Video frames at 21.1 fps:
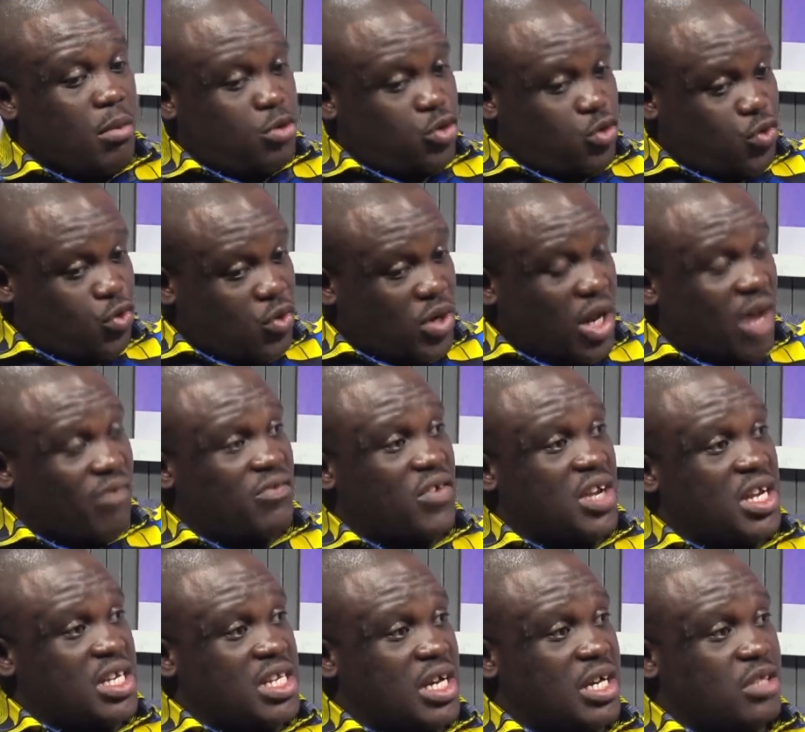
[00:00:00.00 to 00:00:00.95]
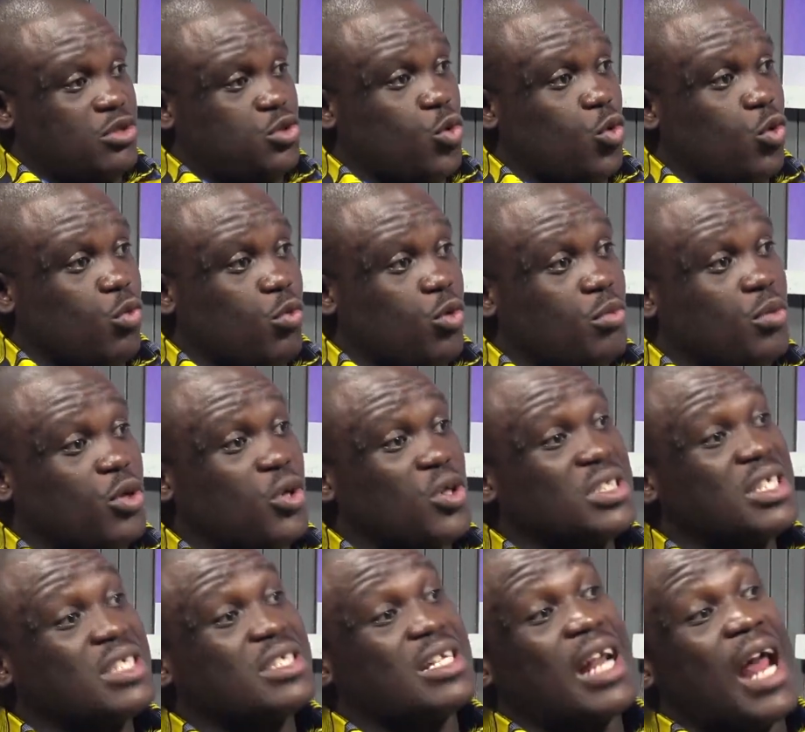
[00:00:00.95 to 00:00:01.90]
through the Fenya toll road
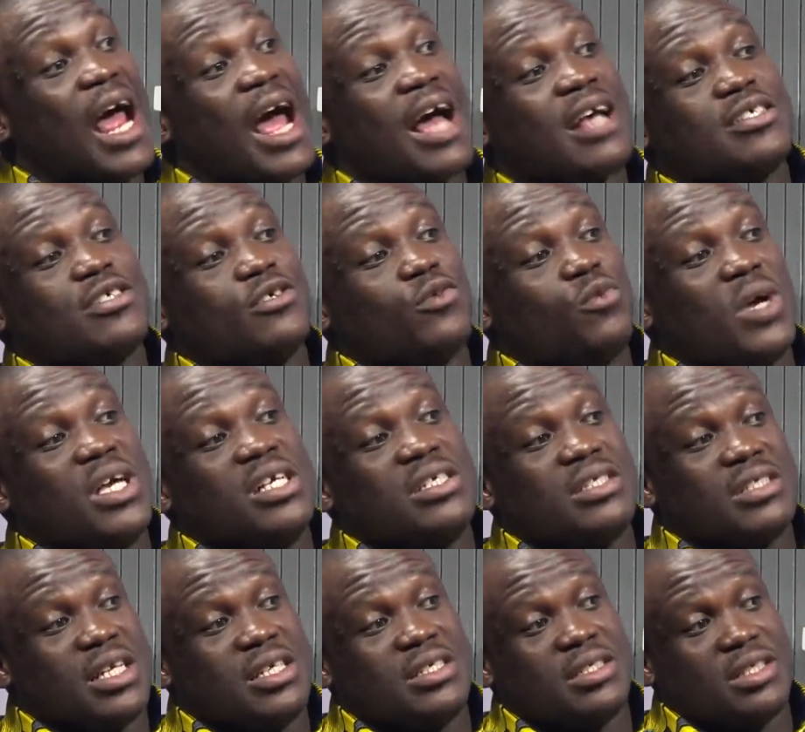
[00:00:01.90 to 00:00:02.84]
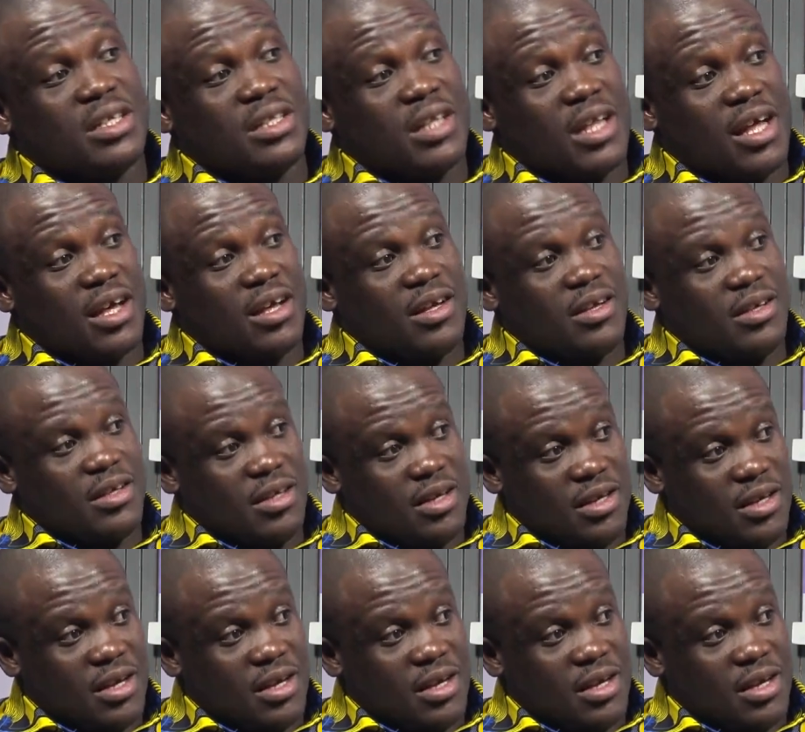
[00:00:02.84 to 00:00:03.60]
because there's an axle weighing station there. Yeah.